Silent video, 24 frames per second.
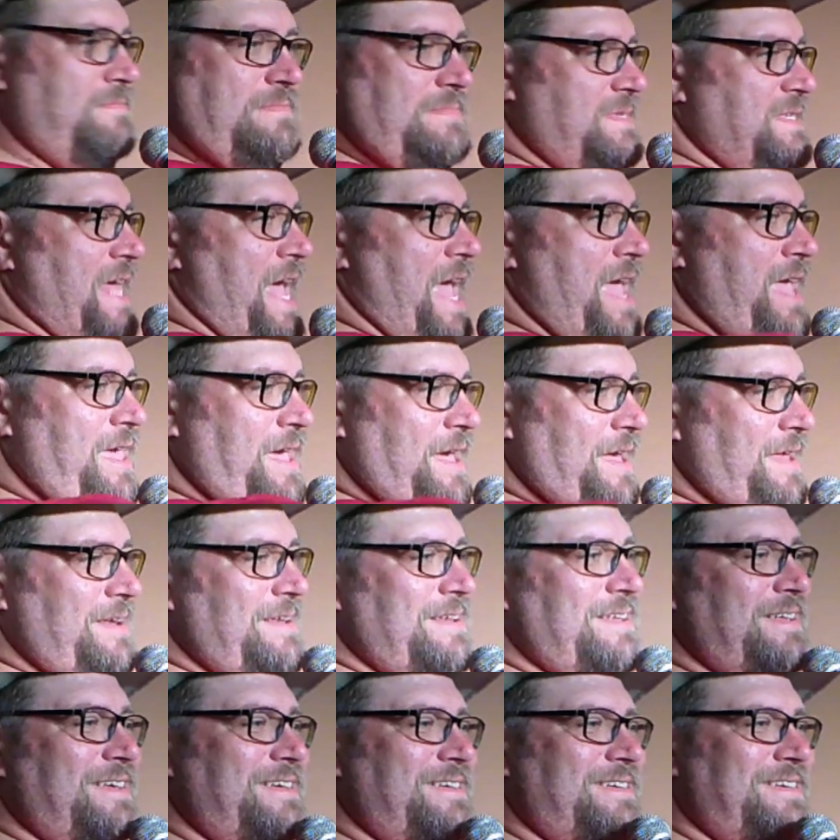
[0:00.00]
take it.
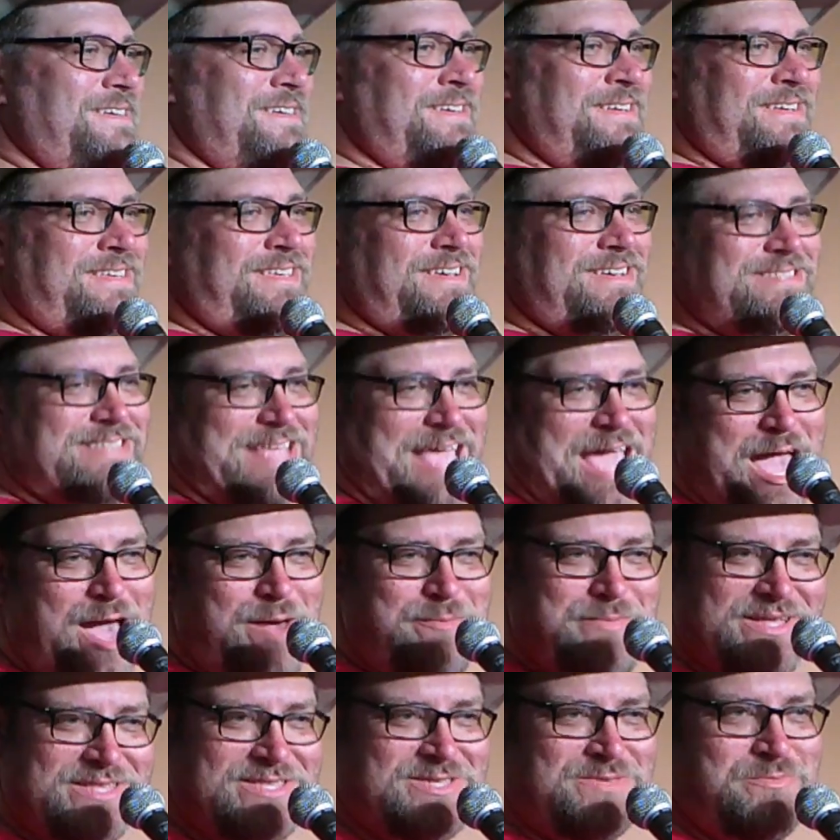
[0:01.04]
Because
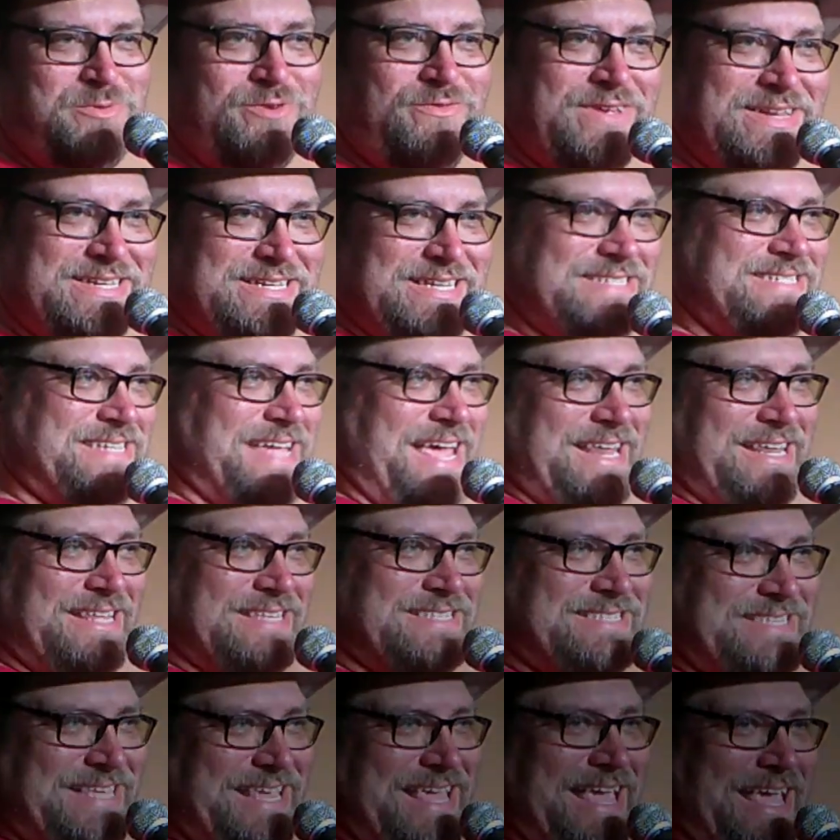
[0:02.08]
Abbott's moving to
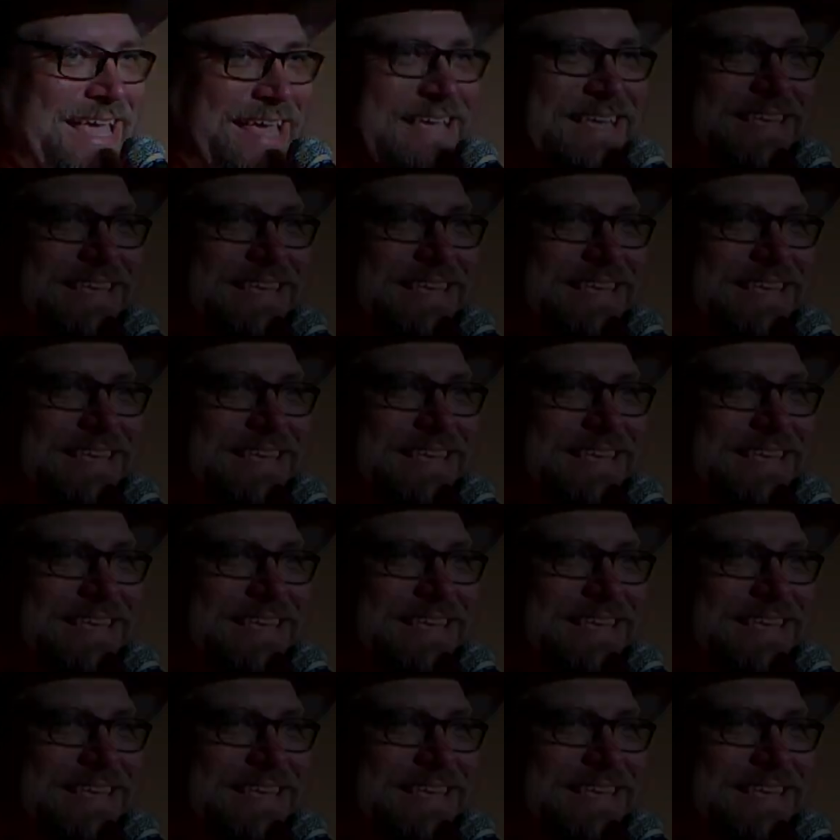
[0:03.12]
Tennessee.